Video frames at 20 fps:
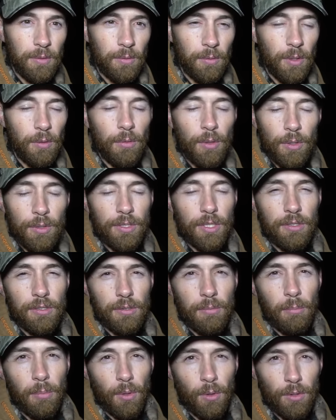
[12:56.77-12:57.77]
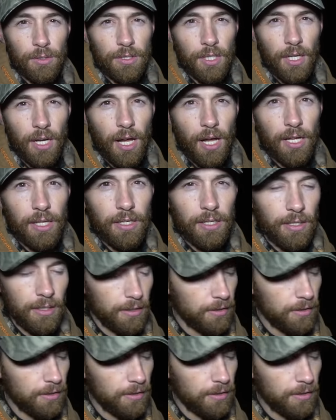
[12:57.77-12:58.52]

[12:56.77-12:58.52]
We roosted some bulls tonight,